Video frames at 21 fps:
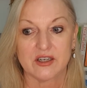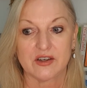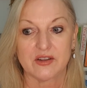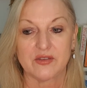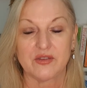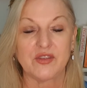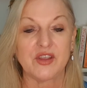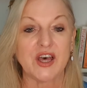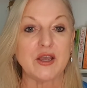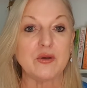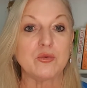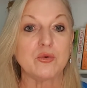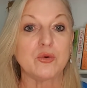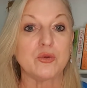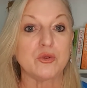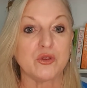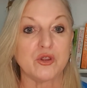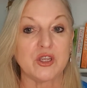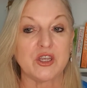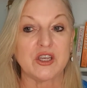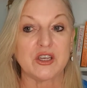they will
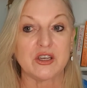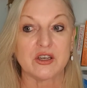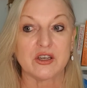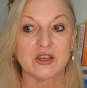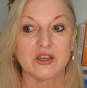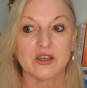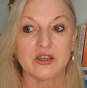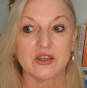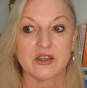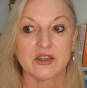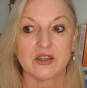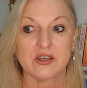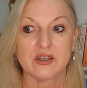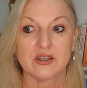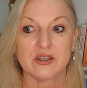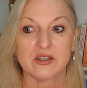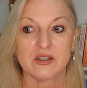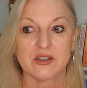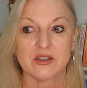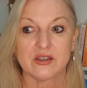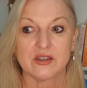think
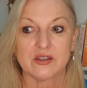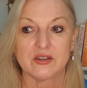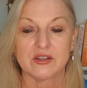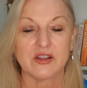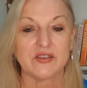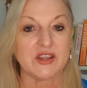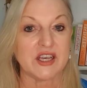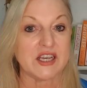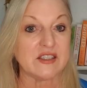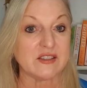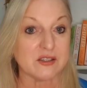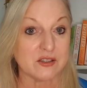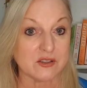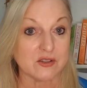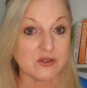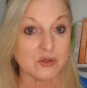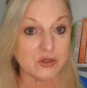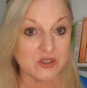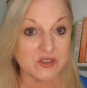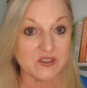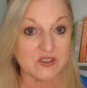that that's as
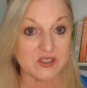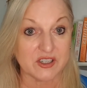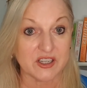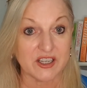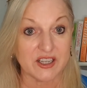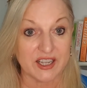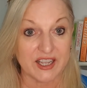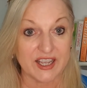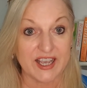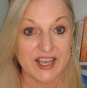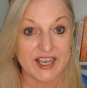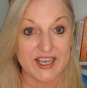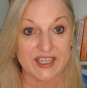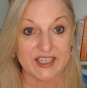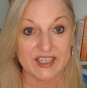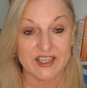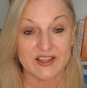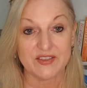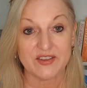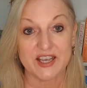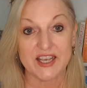good as it can get.
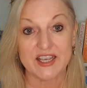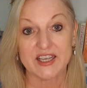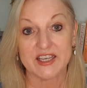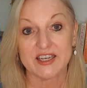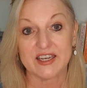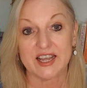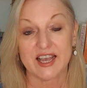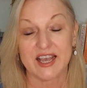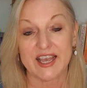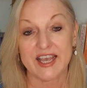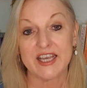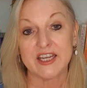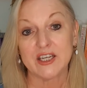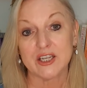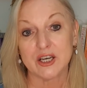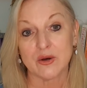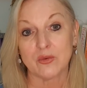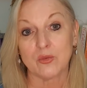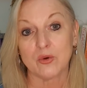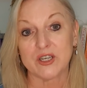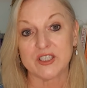And they can end
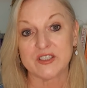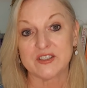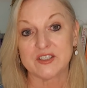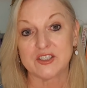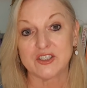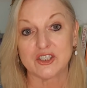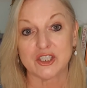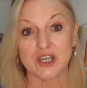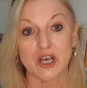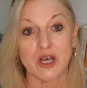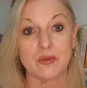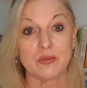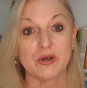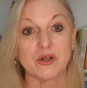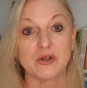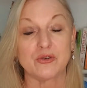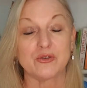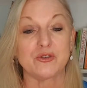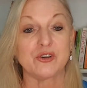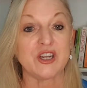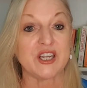up wasting time on
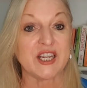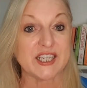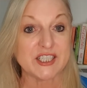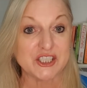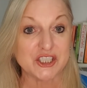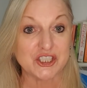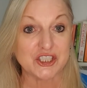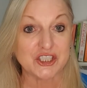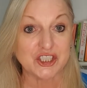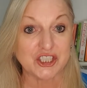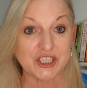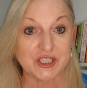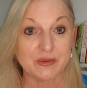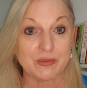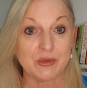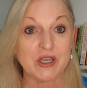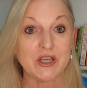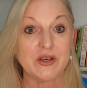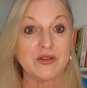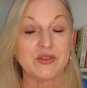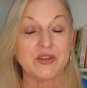a relationship
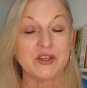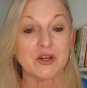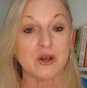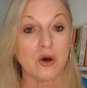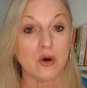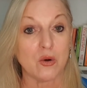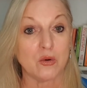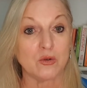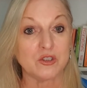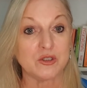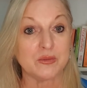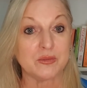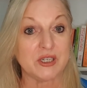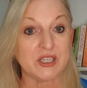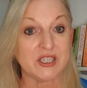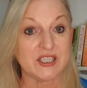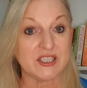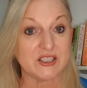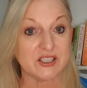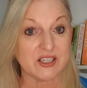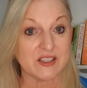that
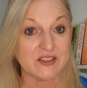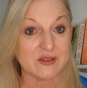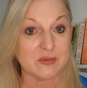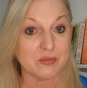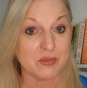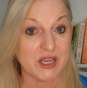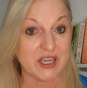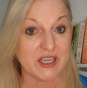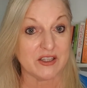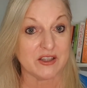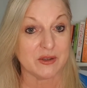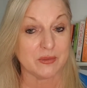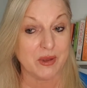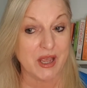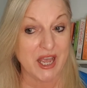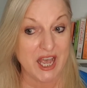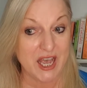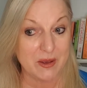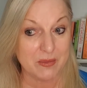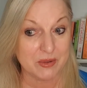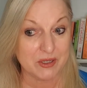ultimately doesn't make them
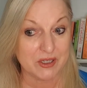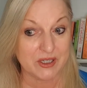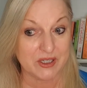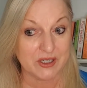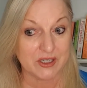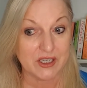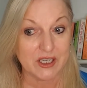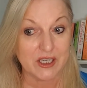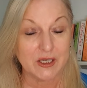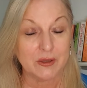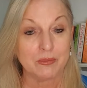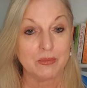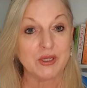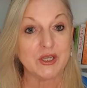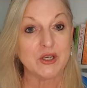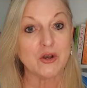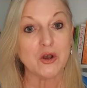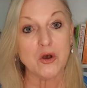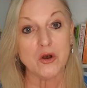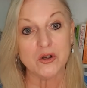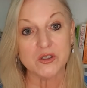happy
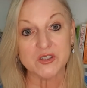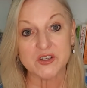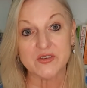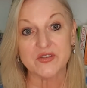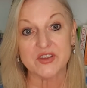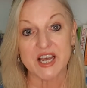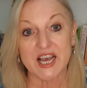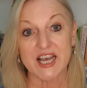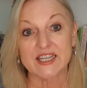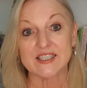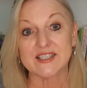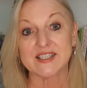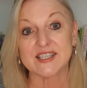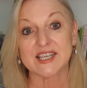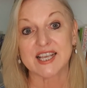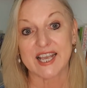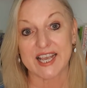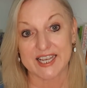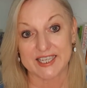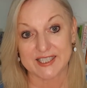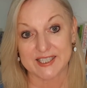because of that
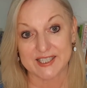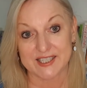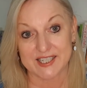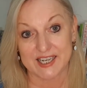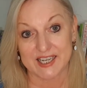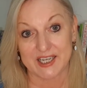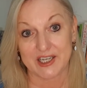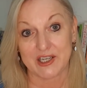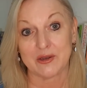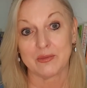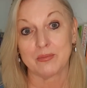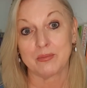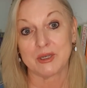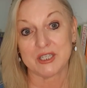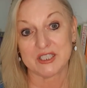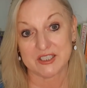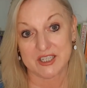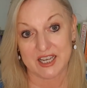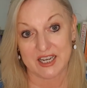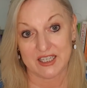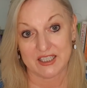scarcity
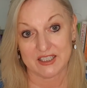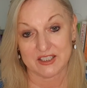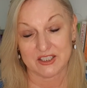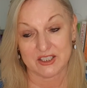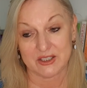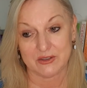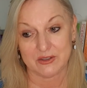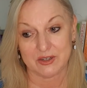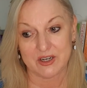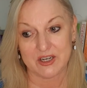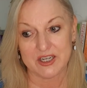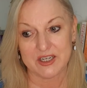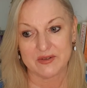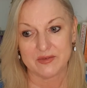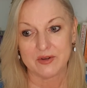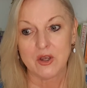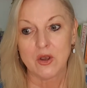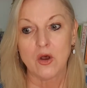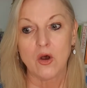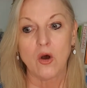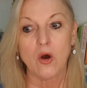mentality, right?
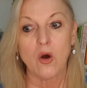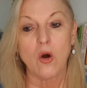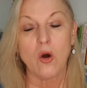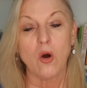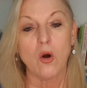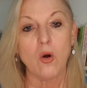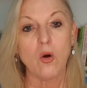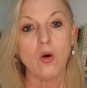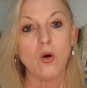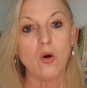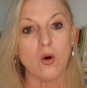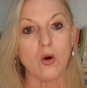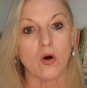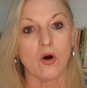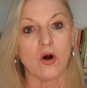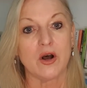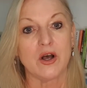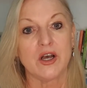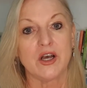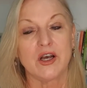Or,